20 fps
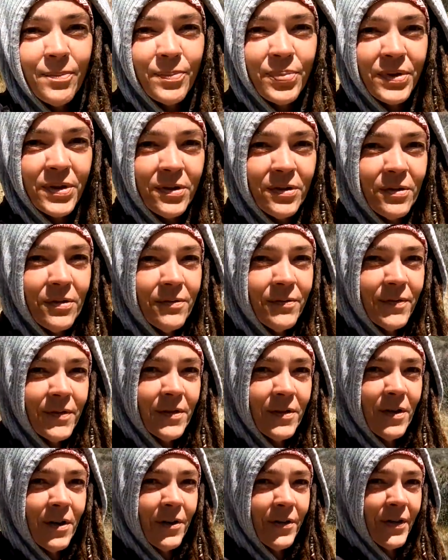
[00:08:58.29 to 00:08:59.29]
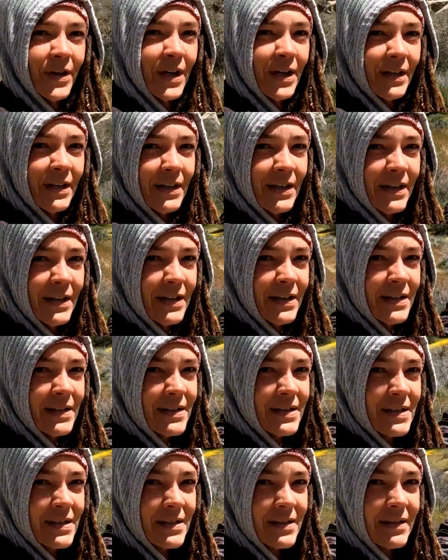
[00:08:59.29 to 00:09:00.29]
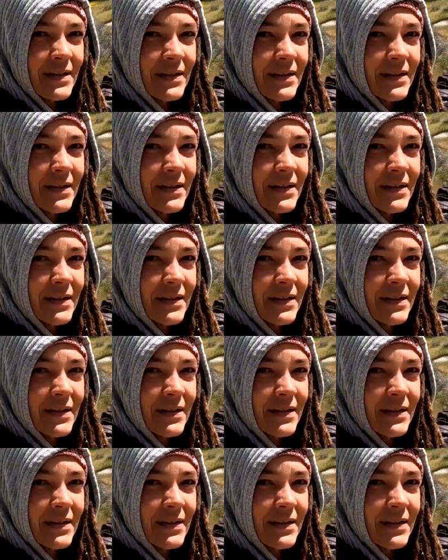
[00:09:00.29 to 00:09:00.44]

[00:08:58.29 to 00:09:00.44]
beautiful that is.